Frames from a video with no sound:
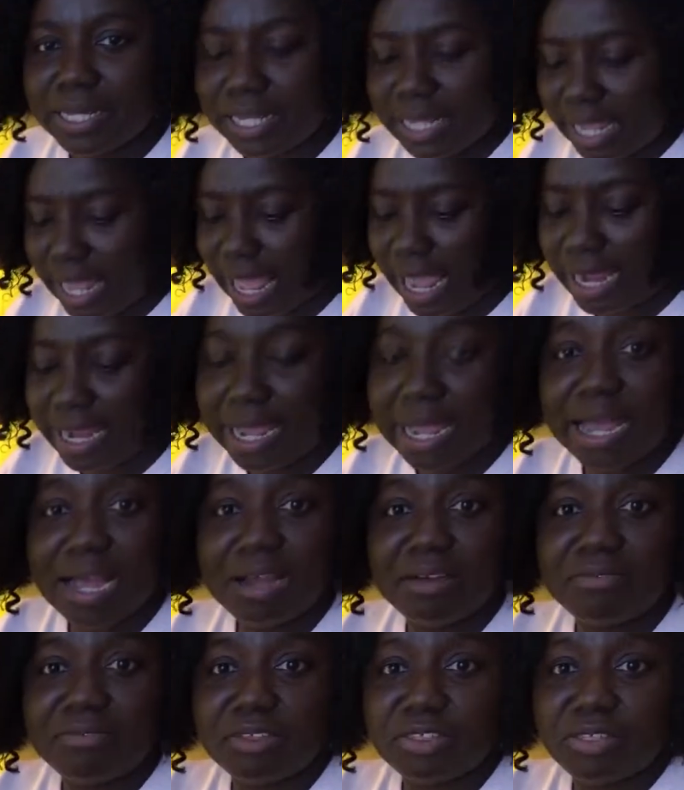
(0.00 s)
I
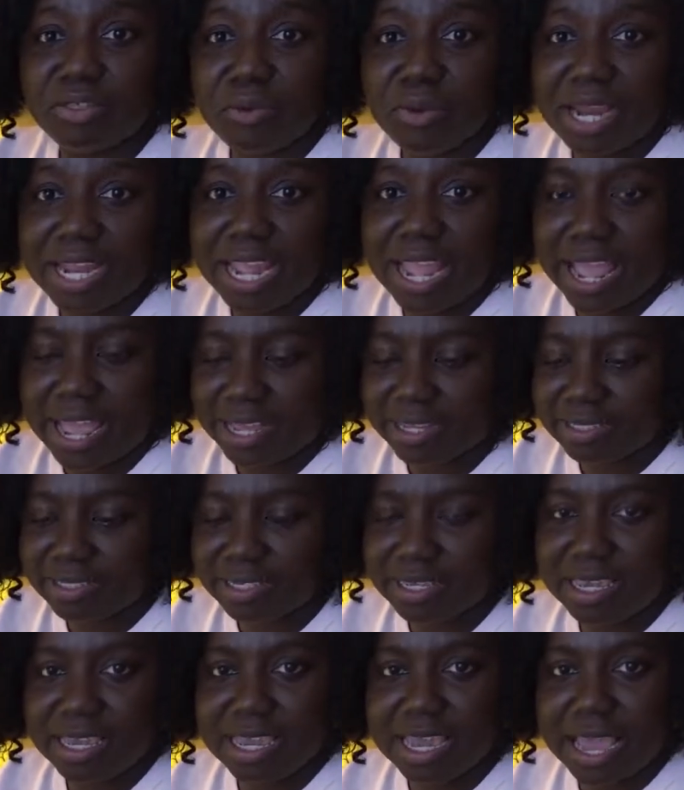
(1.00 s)
have 3 eggs
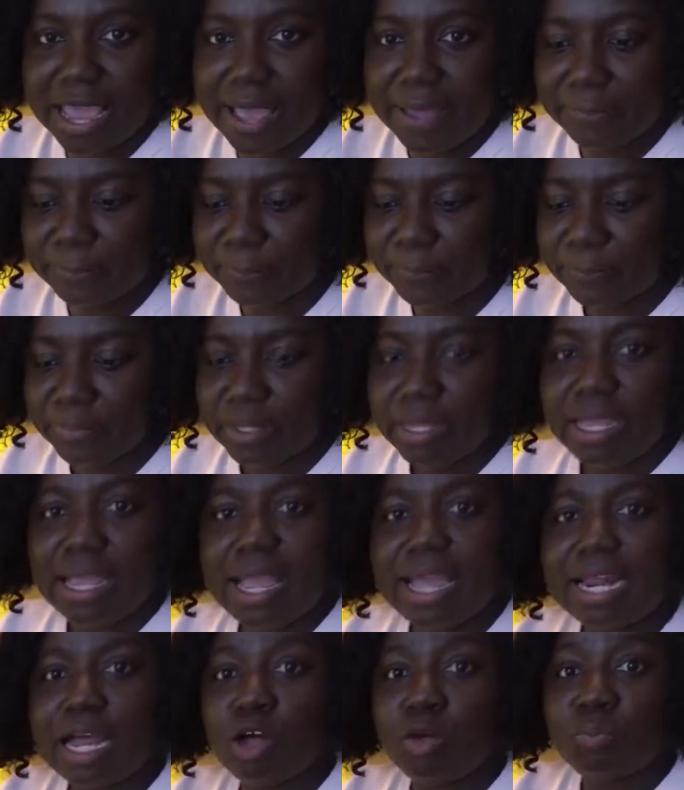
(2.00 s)
here,
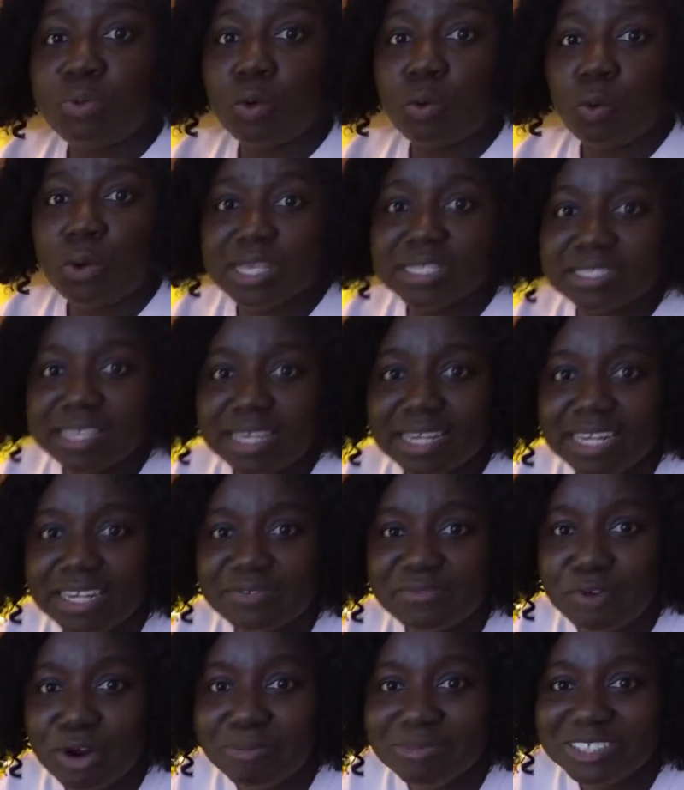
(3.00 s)
and I'll be whisking it
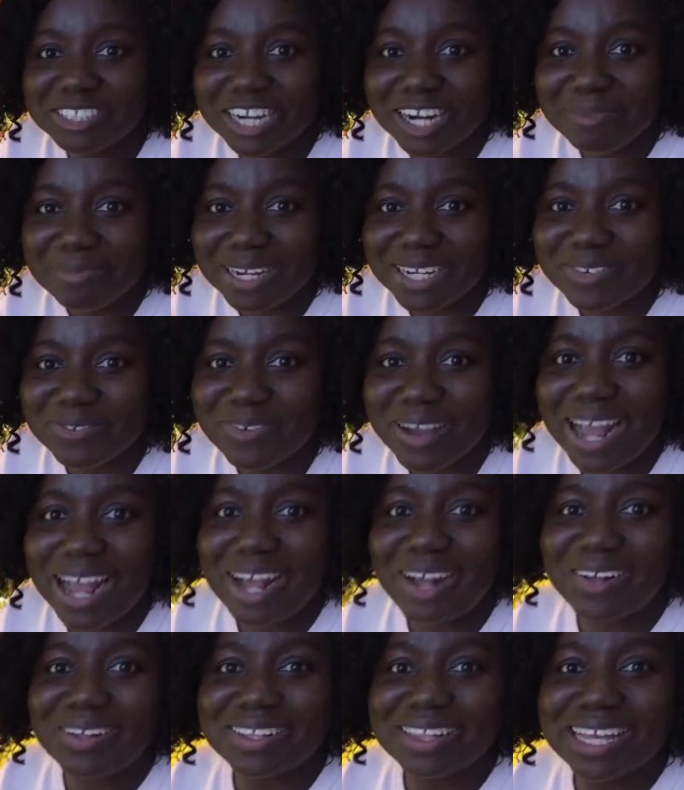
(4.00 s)
from Germany.
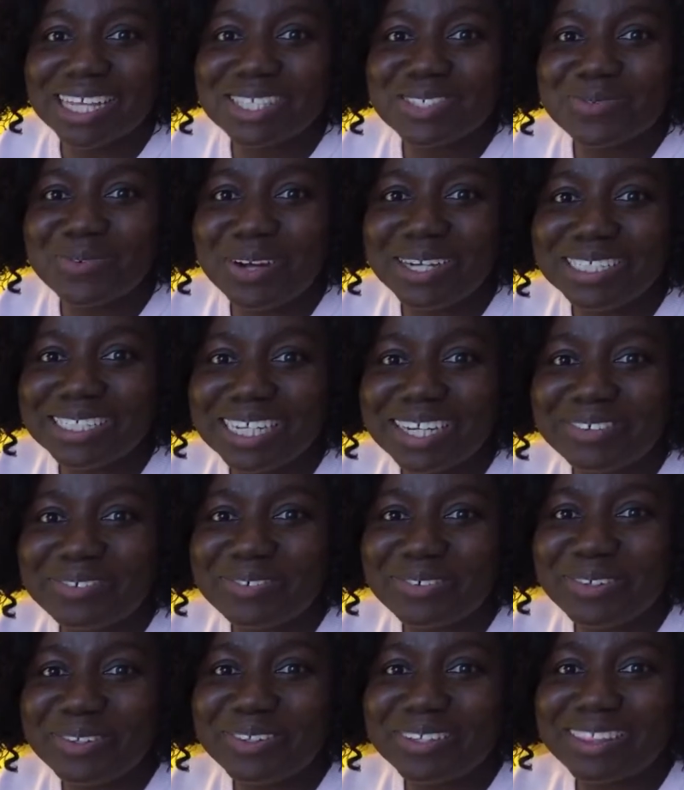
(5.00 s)
Wow, that's
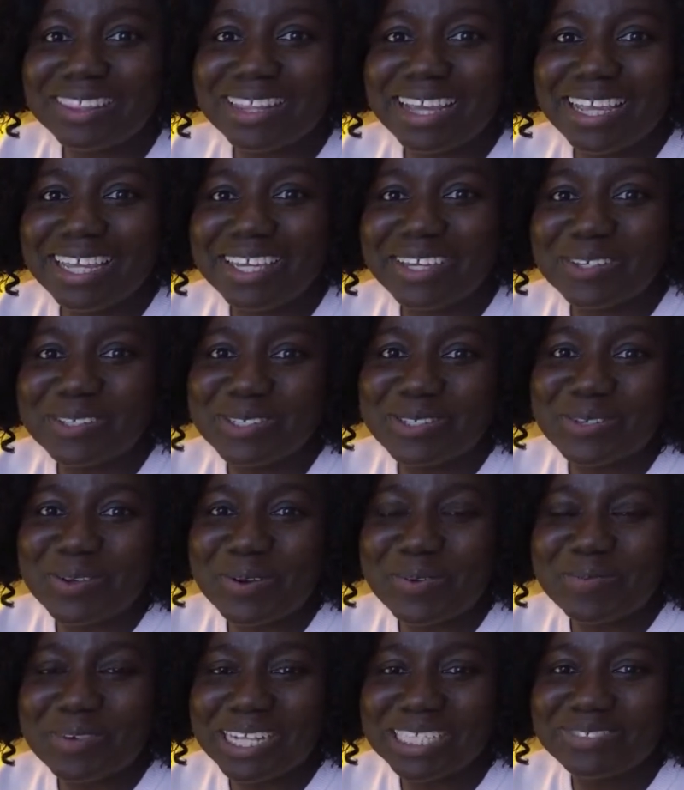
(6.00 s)
wonderful. Thank you
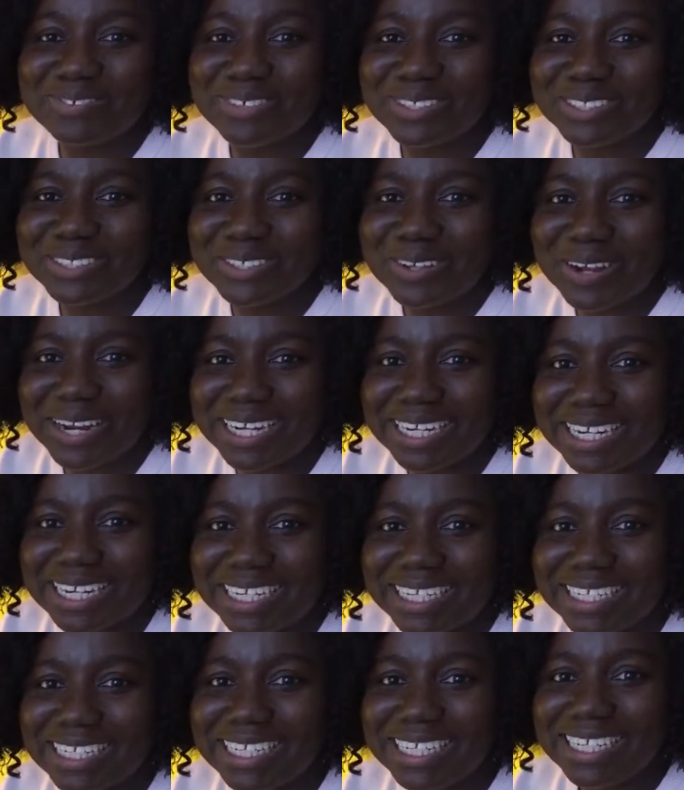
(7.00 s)
so much for
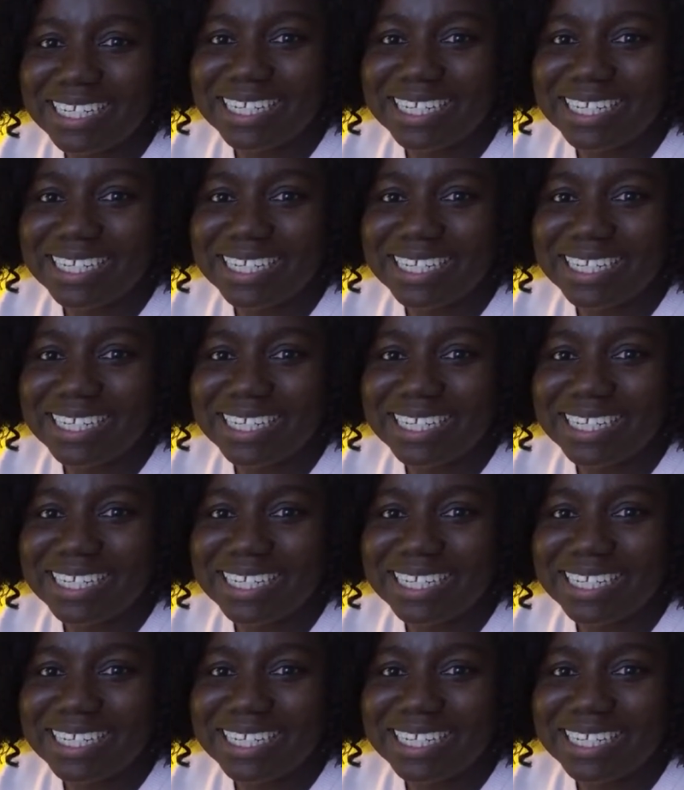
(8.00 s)
joining.